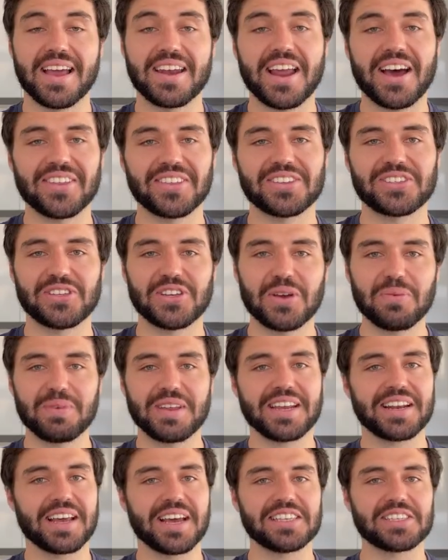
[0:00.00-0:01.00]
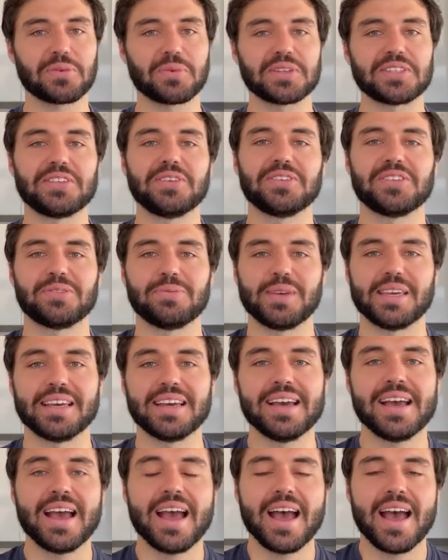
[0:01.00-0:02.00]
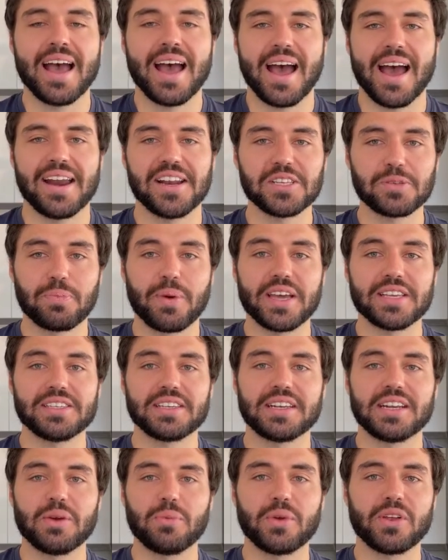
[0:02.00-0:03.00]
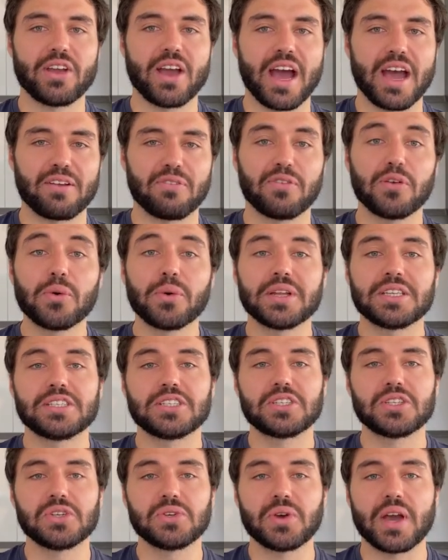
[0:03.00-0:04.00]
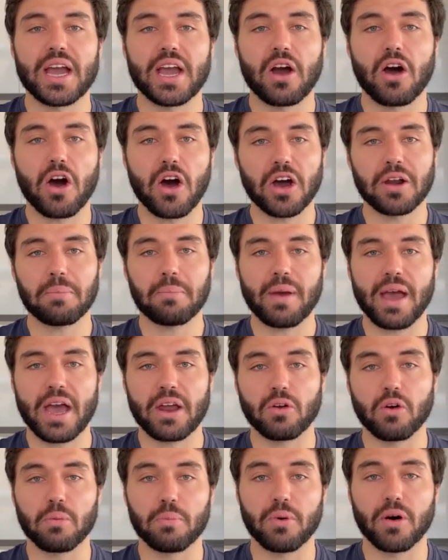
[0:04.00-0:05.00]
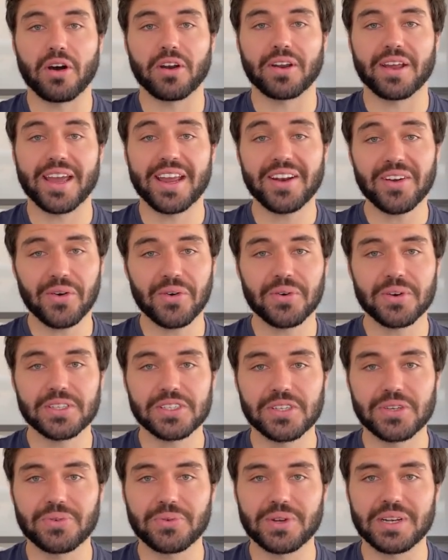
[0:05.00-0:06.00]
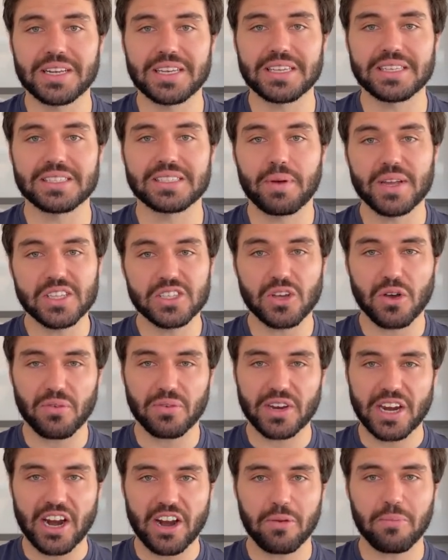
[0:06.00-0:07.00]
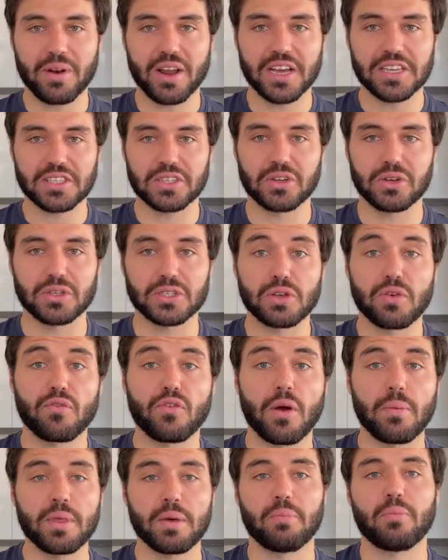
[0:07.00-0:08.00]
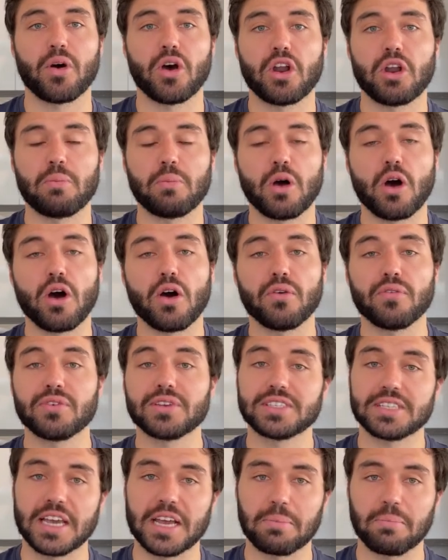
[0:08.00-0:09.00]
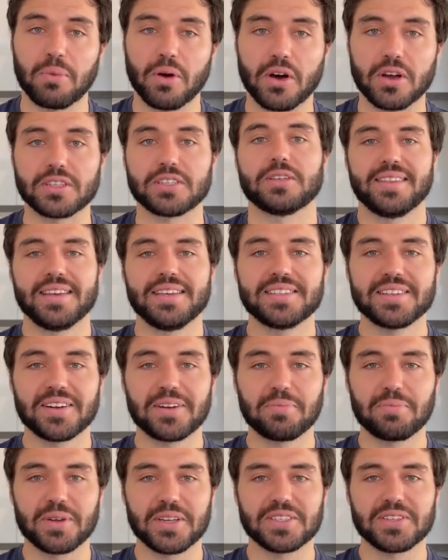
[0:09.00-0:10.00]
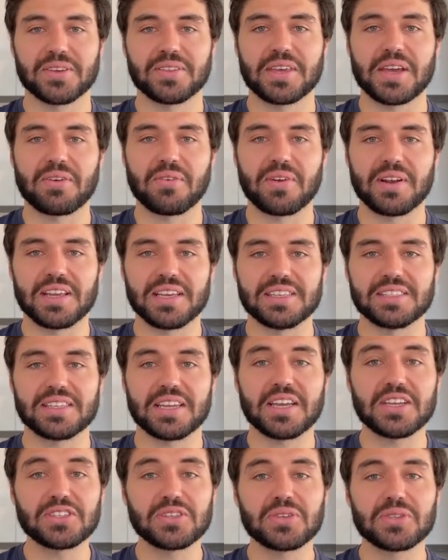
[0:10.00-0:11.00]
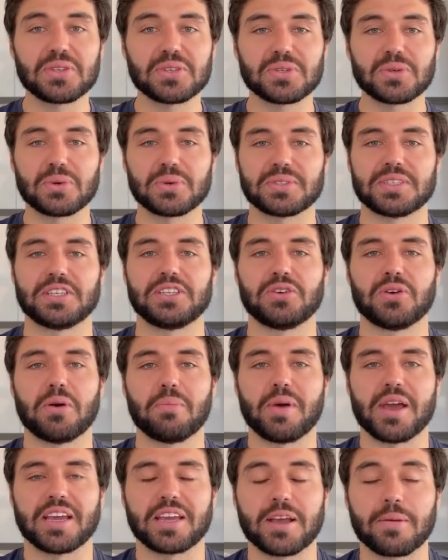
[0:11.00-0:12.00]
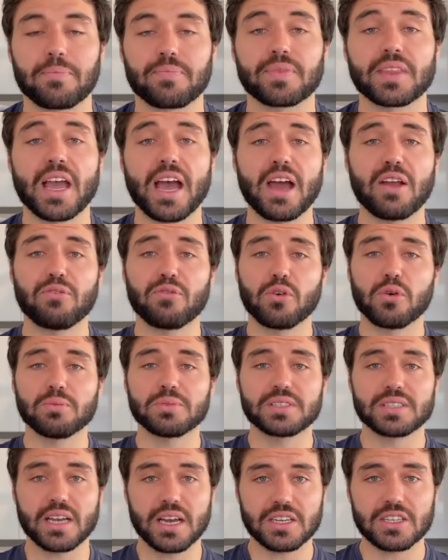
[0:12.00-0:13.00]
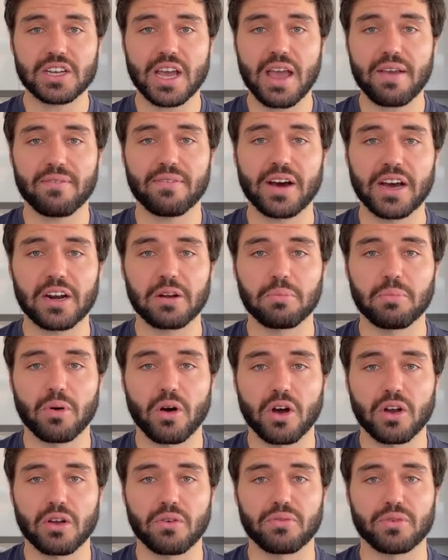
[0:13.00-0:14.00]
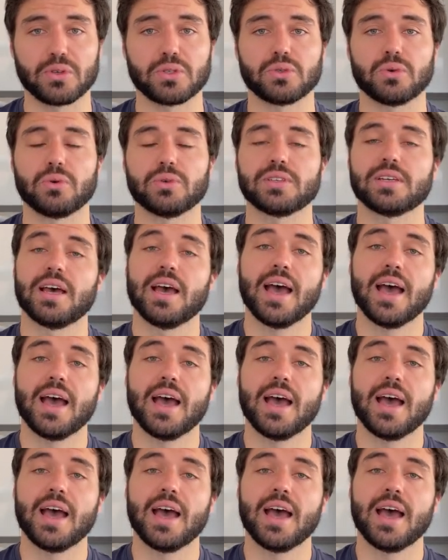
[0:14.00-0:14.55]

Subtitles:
Now, the term deglazing was new to me, and it's basically when you add fluids to a hot pan or pot in order to release bits of caramelized goods from the bottom of said pot. These little bits are then released into the sauce that you are making and form such a vital part of your sauce,